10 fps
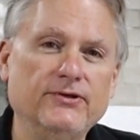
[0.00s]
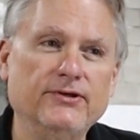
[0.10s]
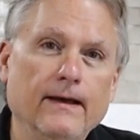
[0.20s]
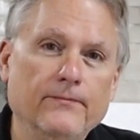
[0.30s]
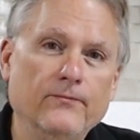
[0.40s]

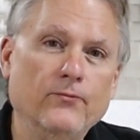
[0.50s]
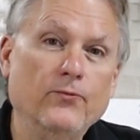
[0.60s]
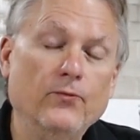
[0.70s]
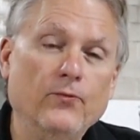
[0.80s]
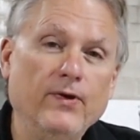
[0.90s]
Um,
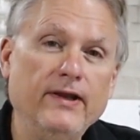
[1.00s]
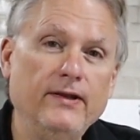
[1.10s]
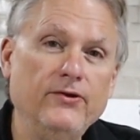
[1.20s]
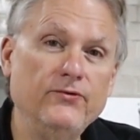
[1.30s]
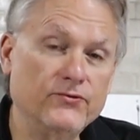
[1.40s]
we
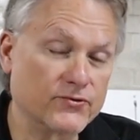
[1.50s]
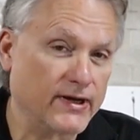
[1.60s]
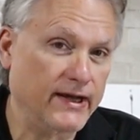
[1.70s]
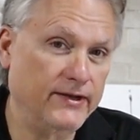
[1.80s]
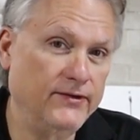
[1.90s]
do
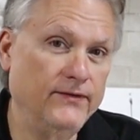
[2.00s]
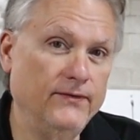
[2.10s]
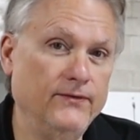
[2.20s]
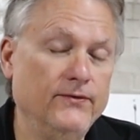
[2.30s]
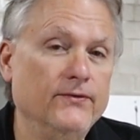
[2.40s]
try
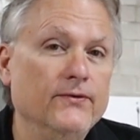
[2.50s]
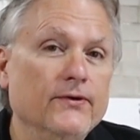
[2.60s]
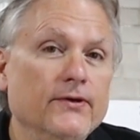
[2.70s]
to